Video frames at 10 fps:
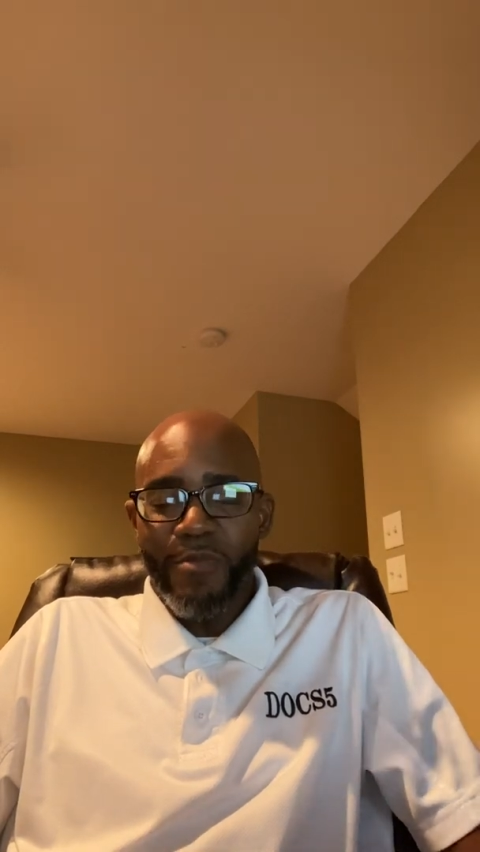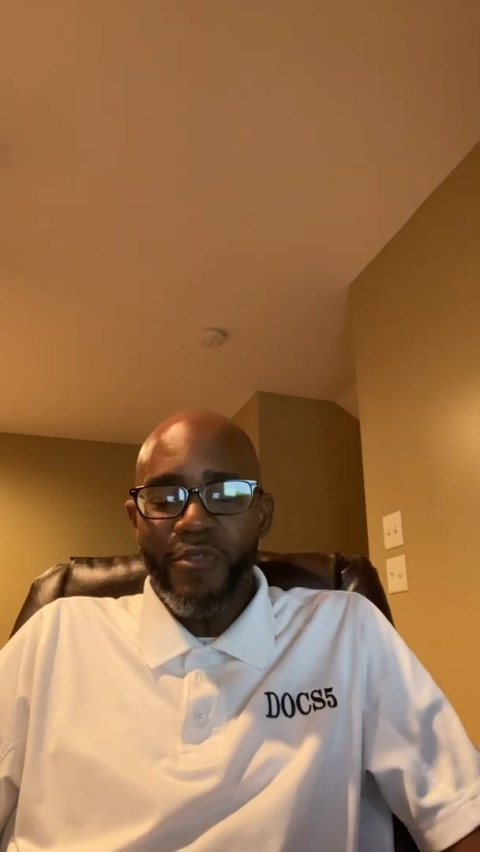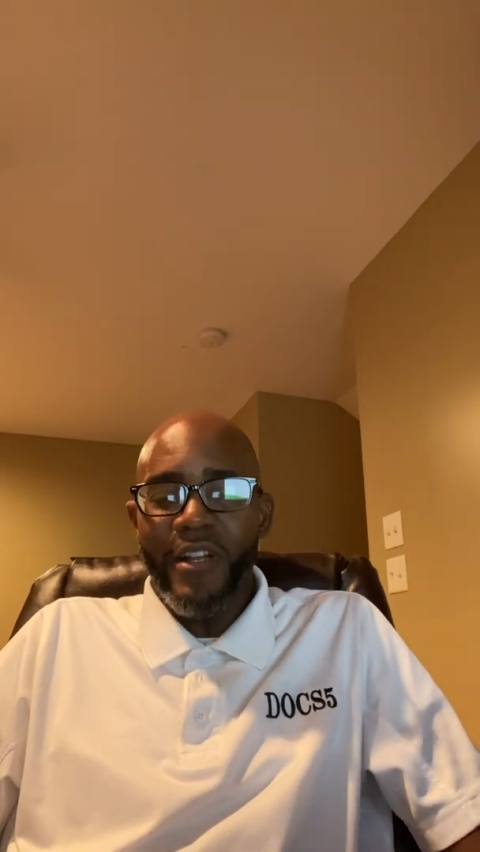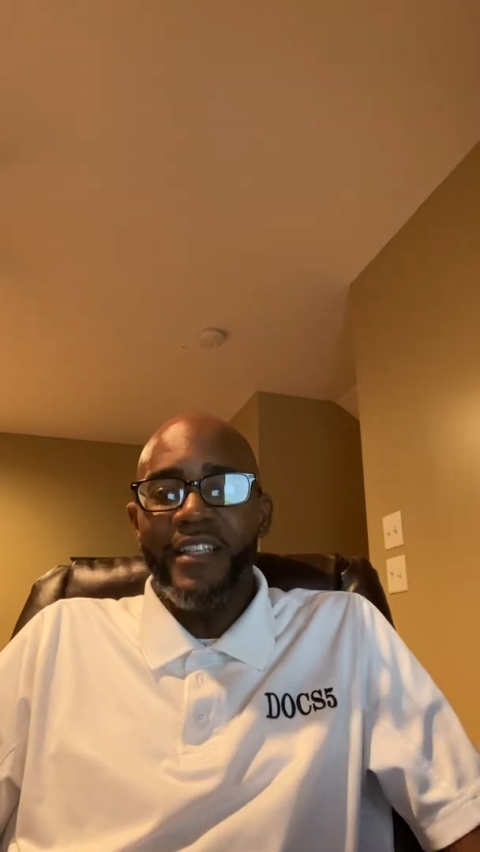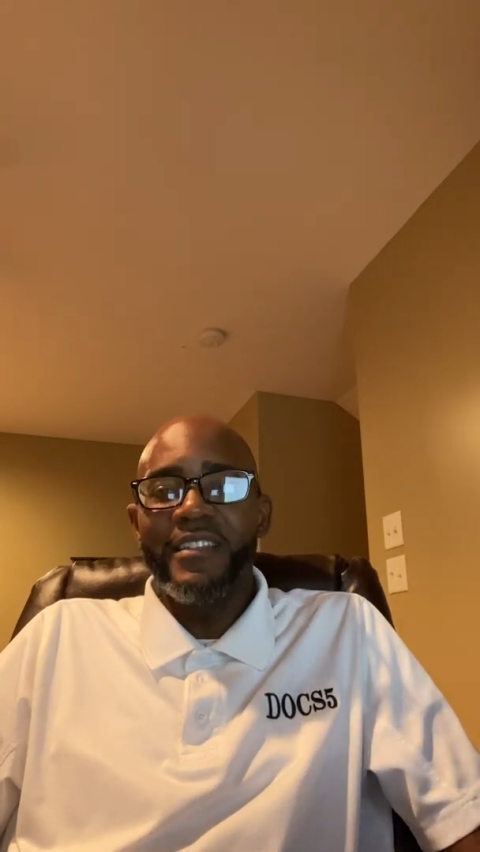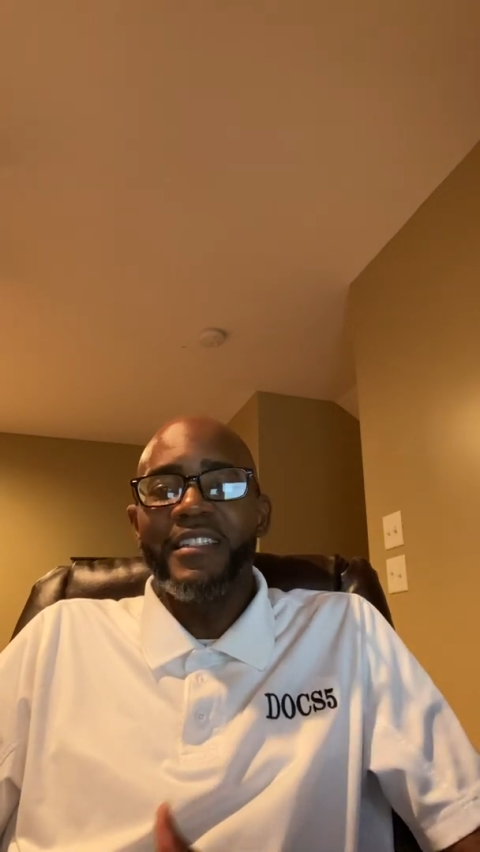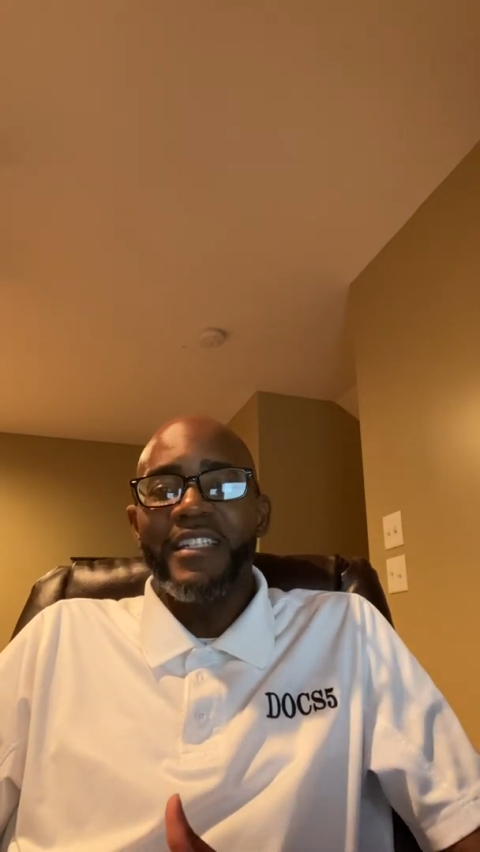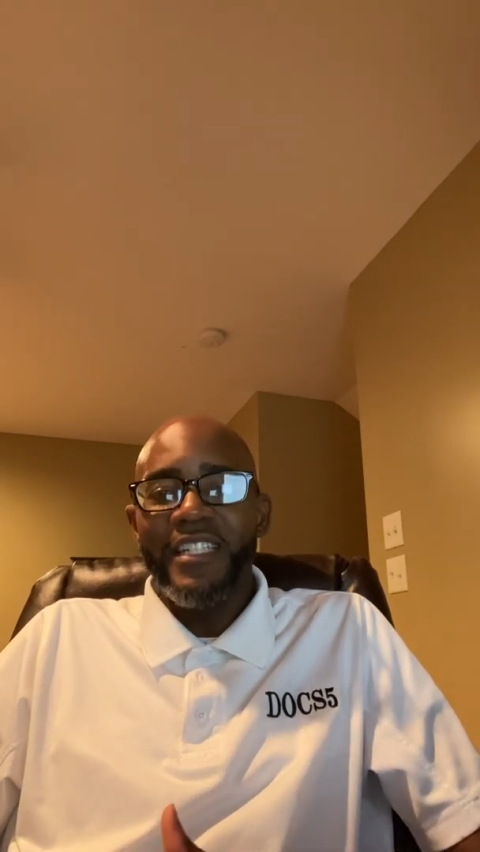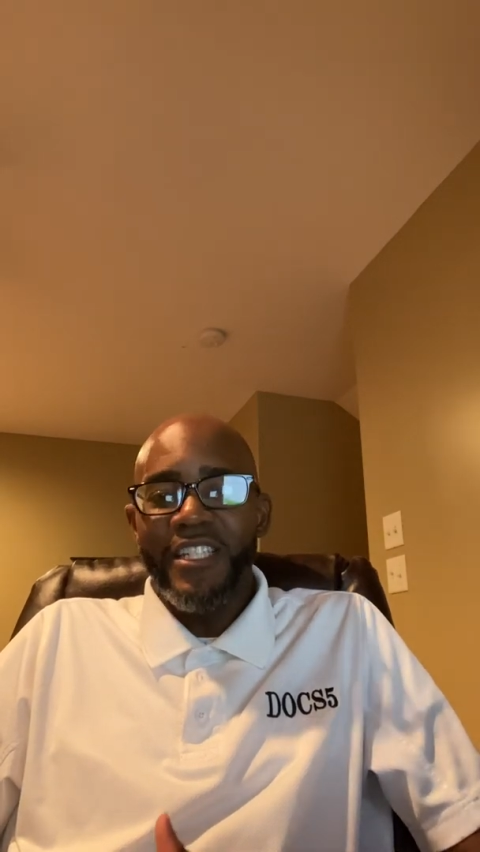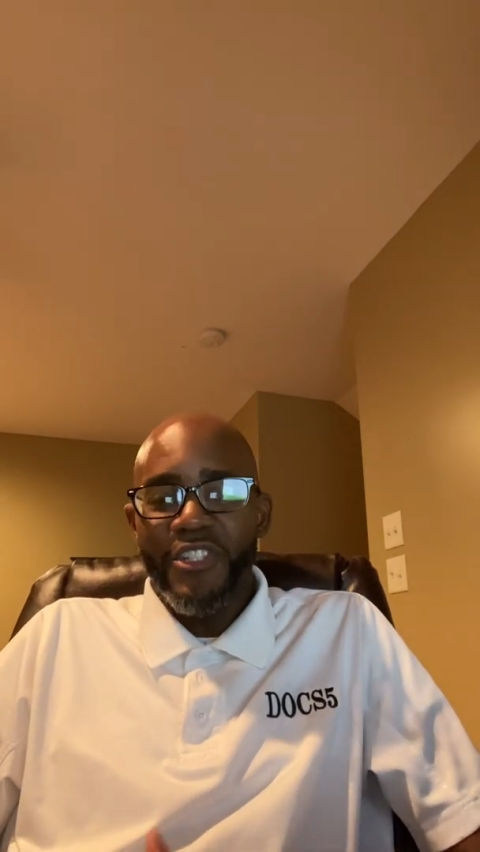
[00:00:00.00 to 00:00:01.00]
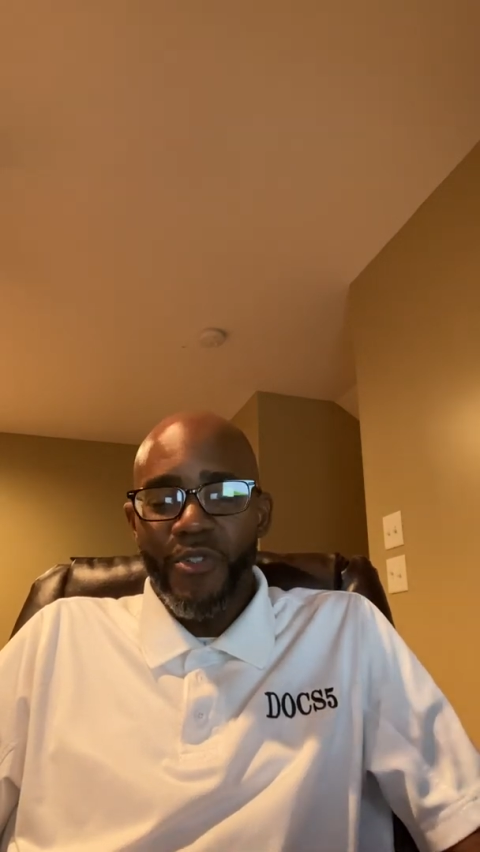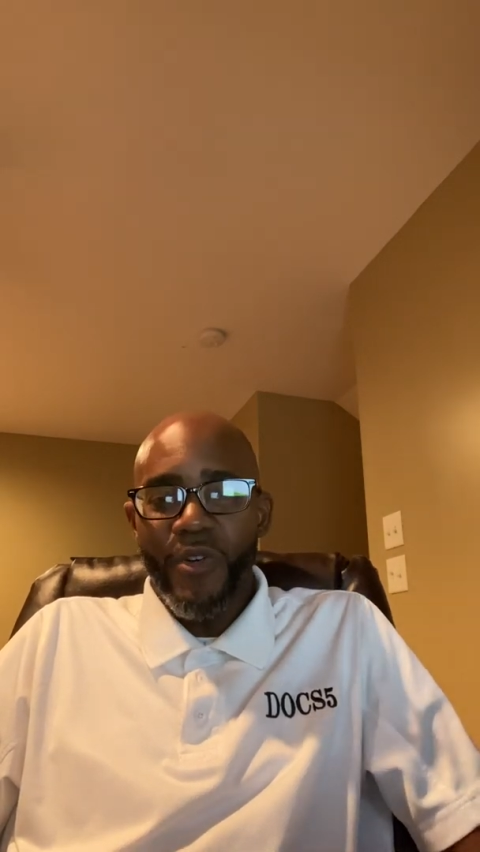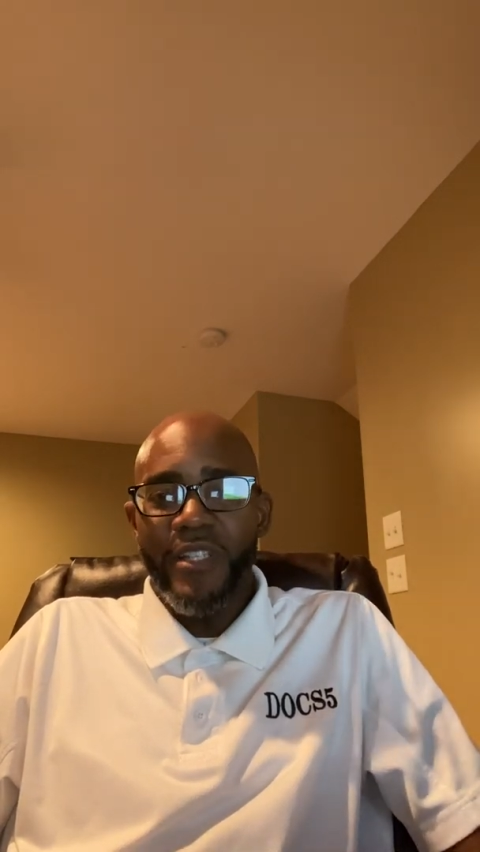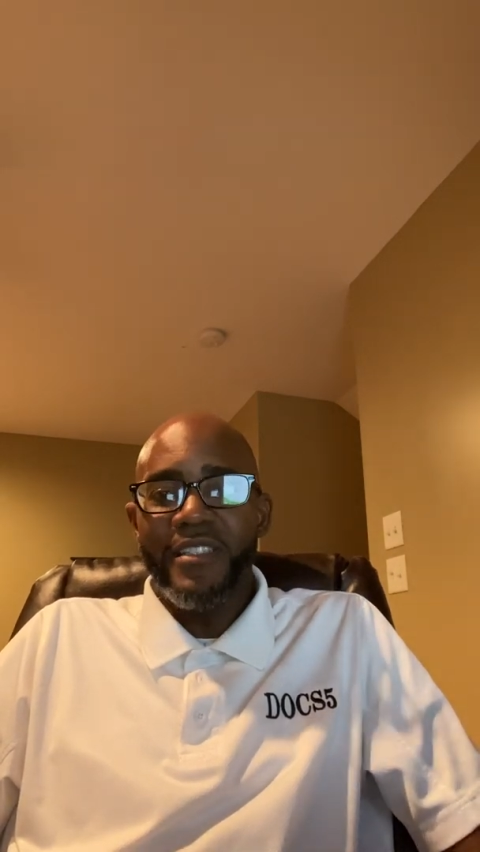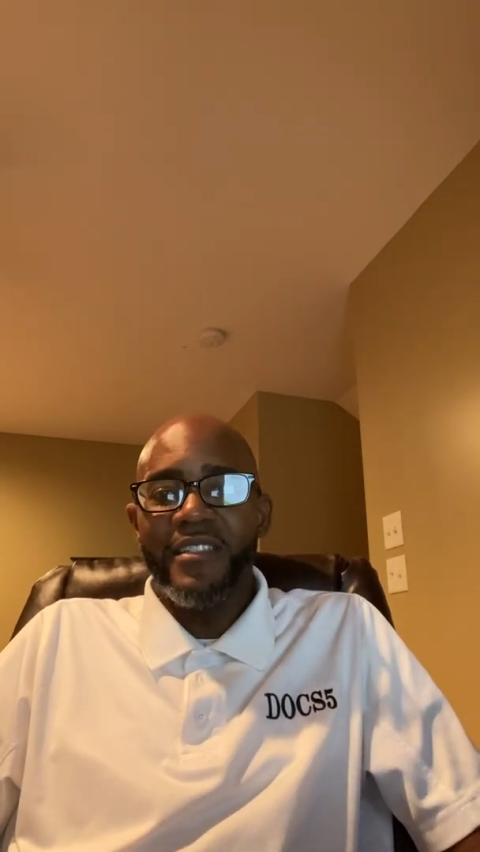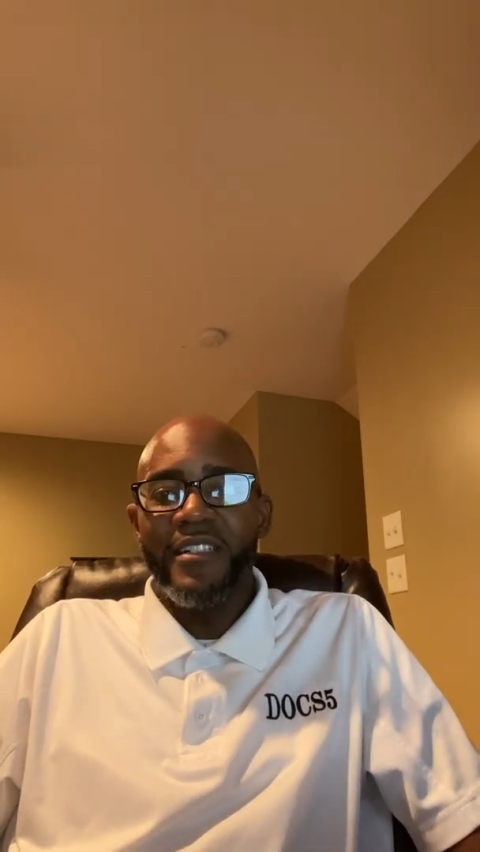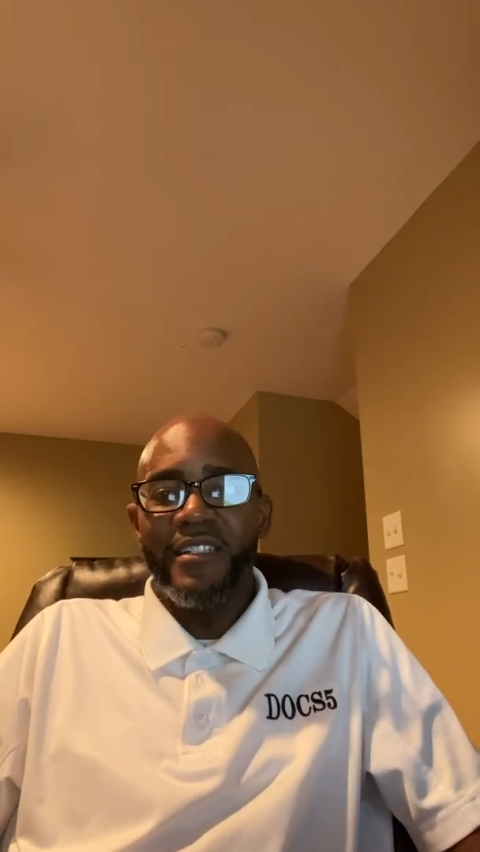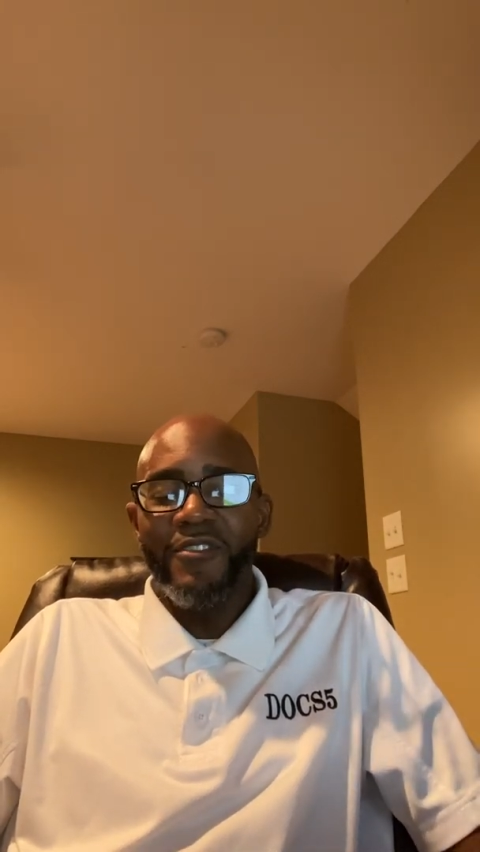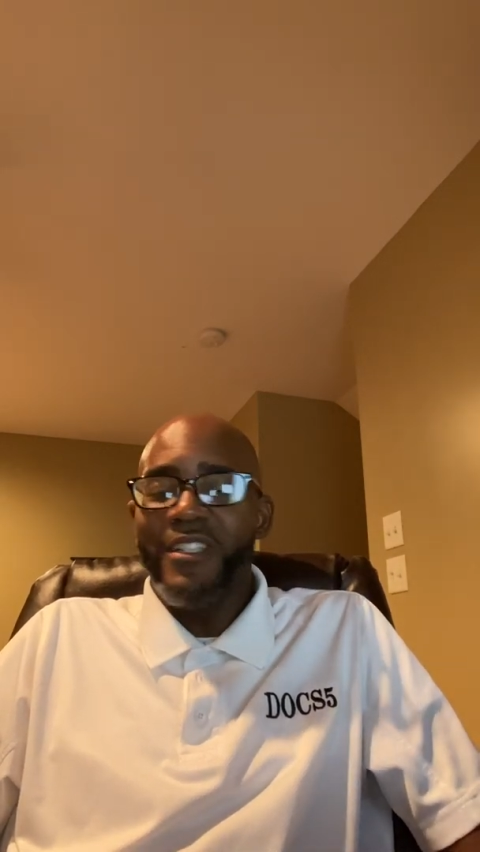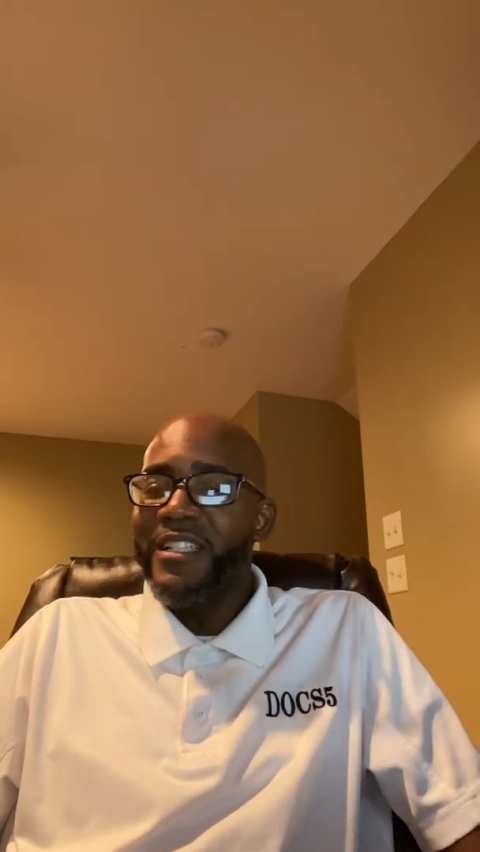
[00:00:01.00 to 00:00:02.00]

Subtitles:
breaks, enjoy yourself.